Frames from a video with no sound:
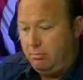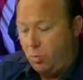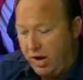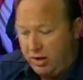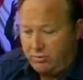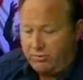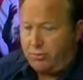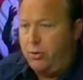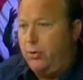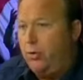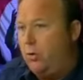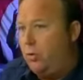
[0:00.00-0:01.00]
went
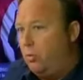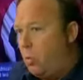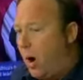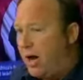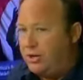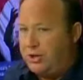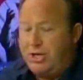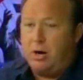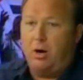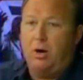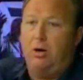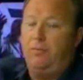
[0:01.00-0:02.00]
through what she
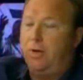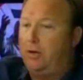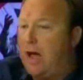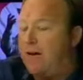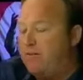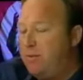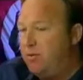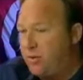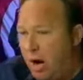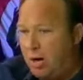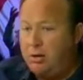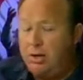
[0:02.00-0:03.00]
heard, the government
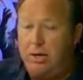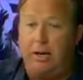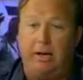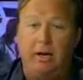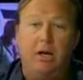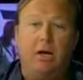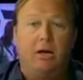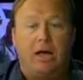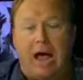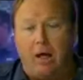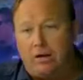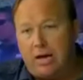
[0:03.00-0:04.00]
drug dealing,
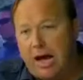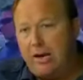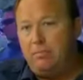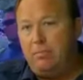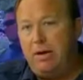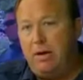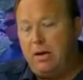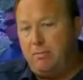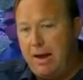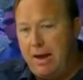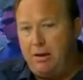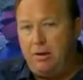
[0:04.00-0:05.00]
Al-Qaeda being
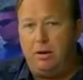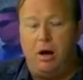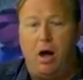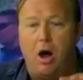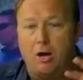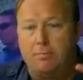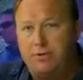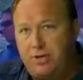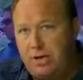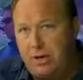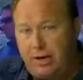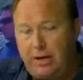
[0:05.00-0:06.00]
commanded,
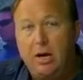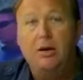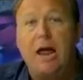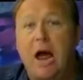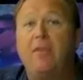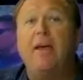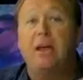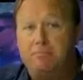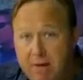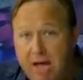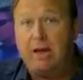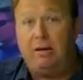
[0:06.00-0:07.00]
arms dealing. Now they
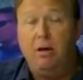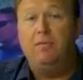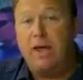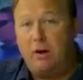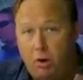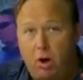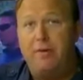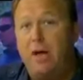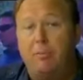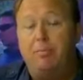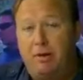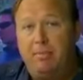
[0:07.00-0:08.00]
admit they grow
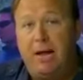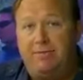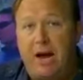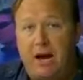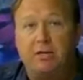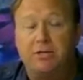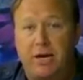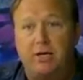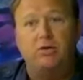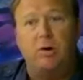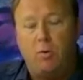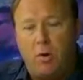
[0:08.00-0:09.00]
the opium in
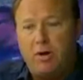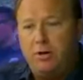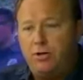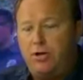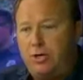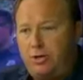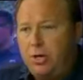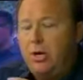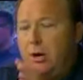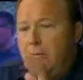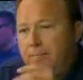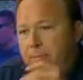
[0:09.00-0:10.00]
Afghanistan. So I wanted to just
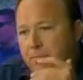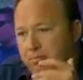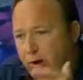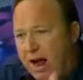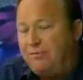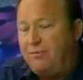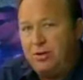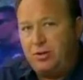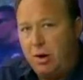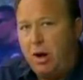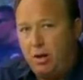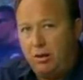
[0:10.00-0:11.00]

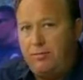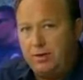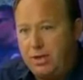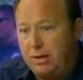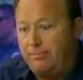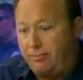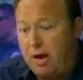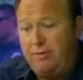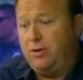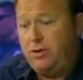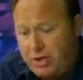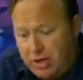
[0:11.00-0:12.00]
preface all of this up
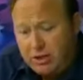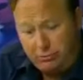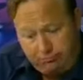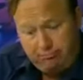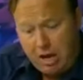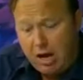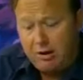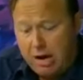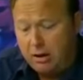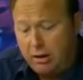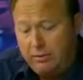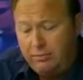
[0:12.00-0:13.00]
front that she's
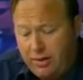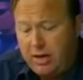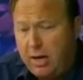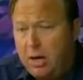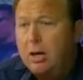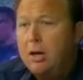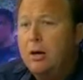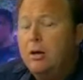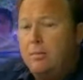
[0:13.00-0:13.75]
undoubtedly the